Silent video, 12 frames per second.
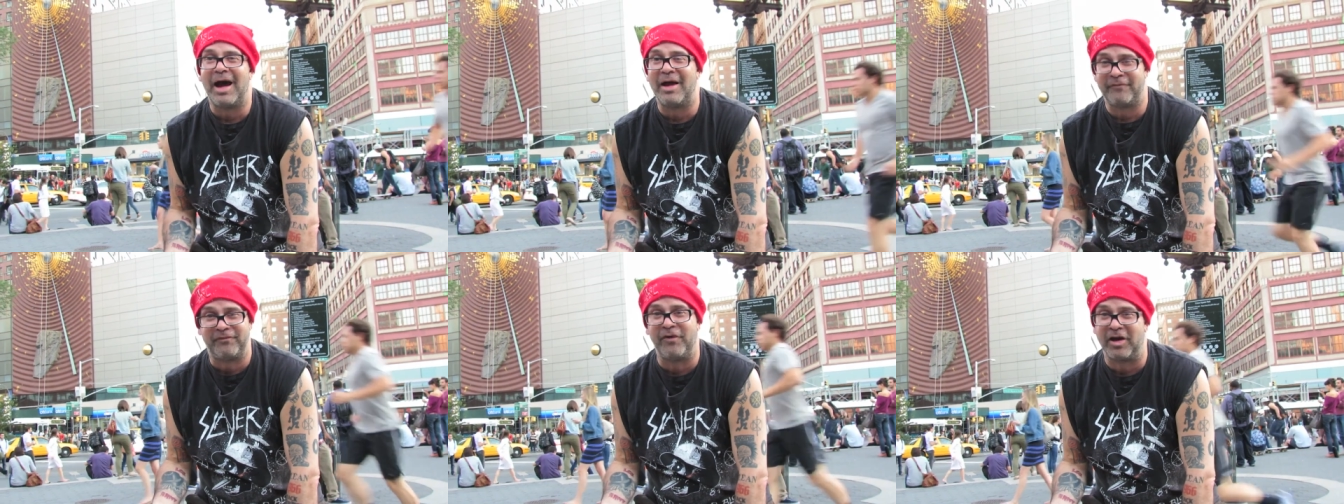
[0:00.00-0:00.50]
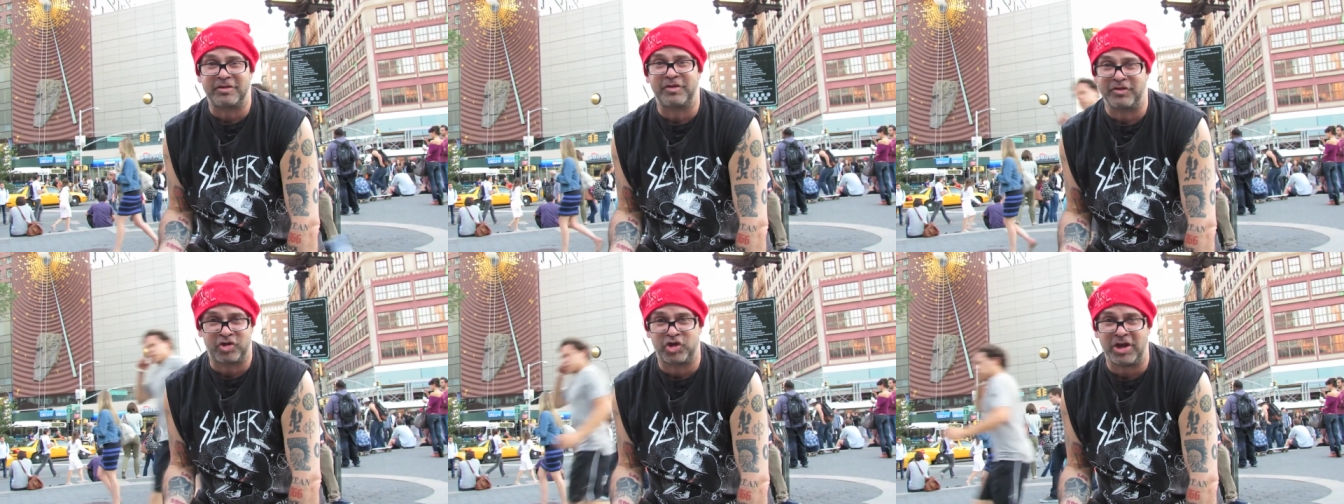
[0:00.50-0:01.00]
I fucked
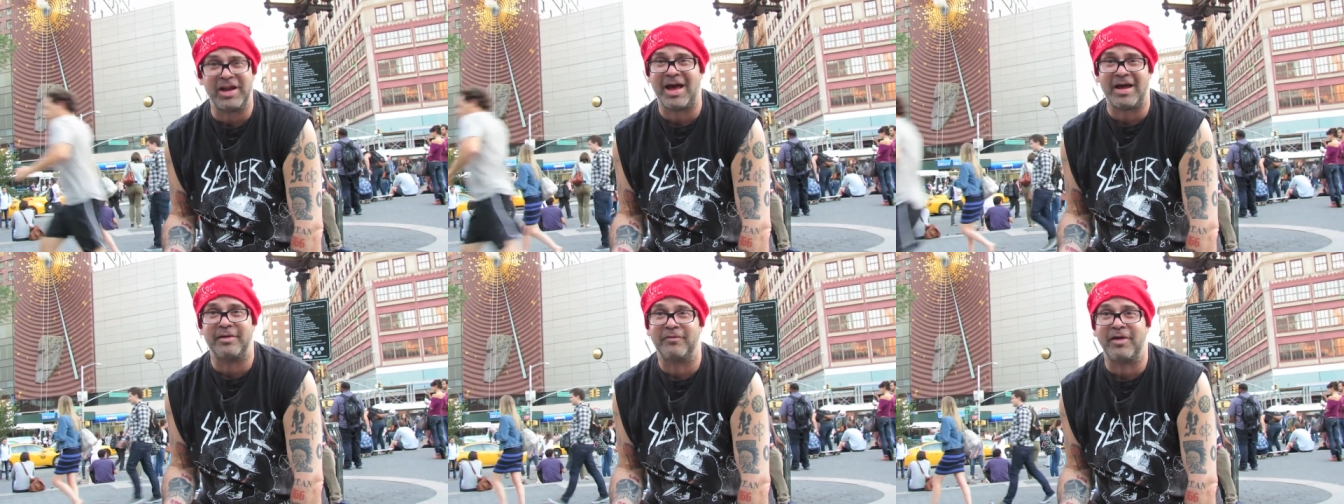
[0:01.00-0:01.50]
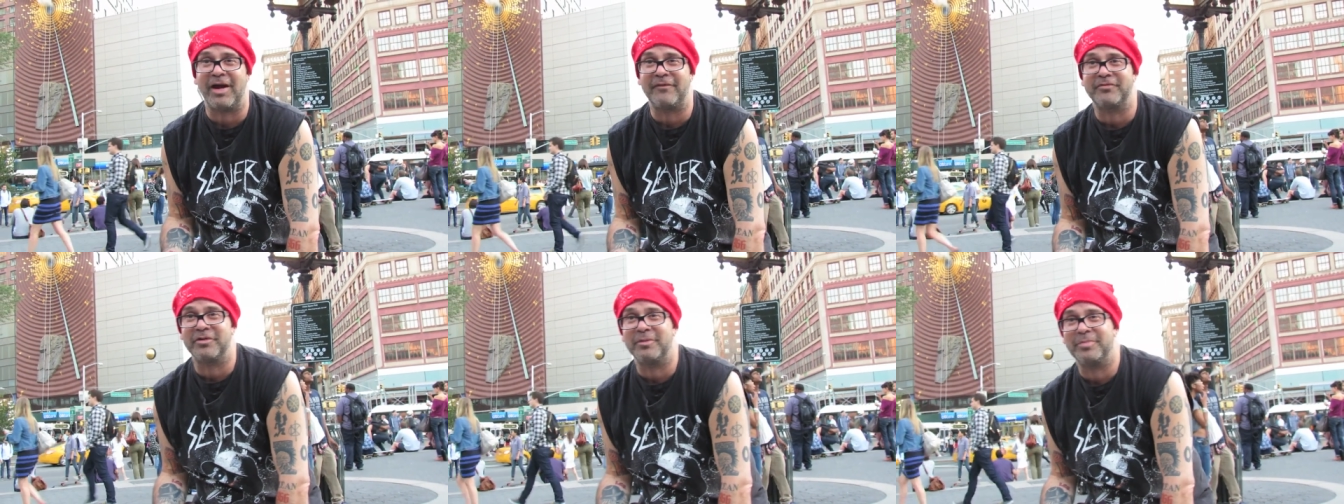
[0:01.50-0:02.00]
the shit out of her
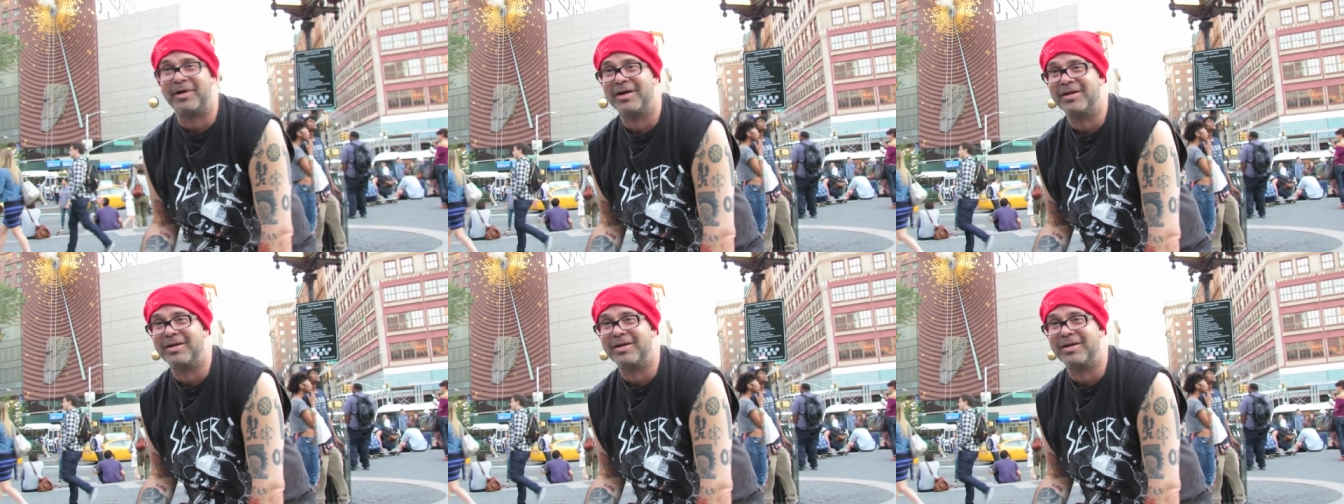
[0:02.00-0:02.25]
after, but...